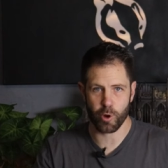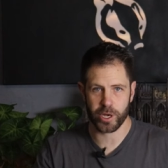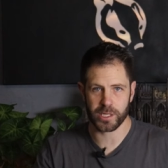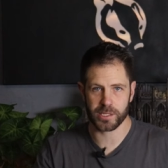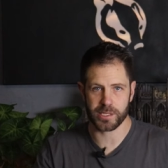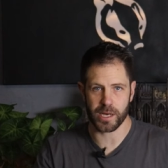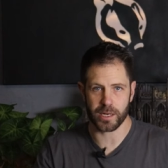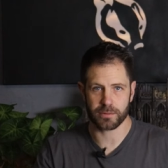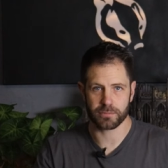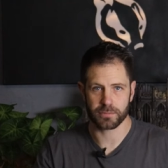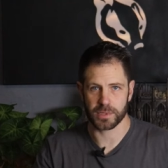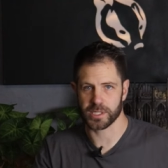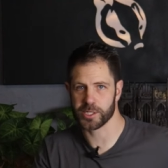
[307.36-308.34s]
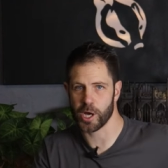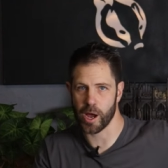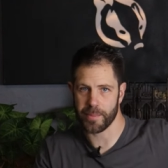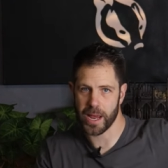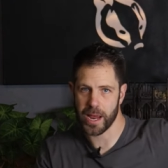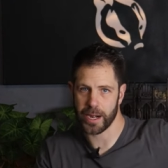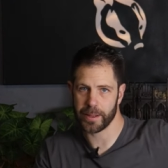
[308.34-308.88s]
work is done, it's
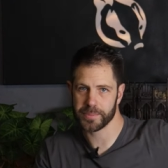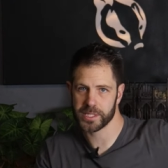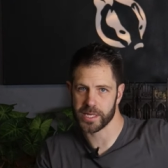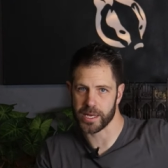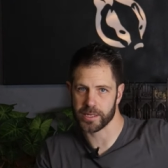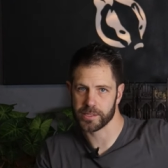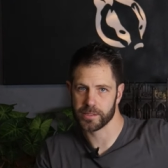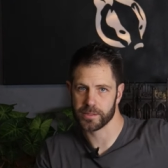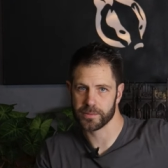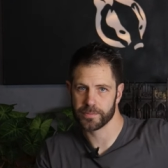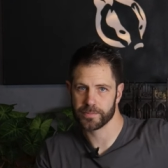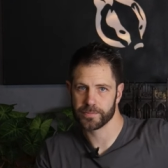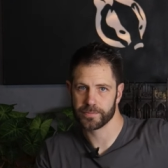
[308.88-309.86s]
time to head upstairs.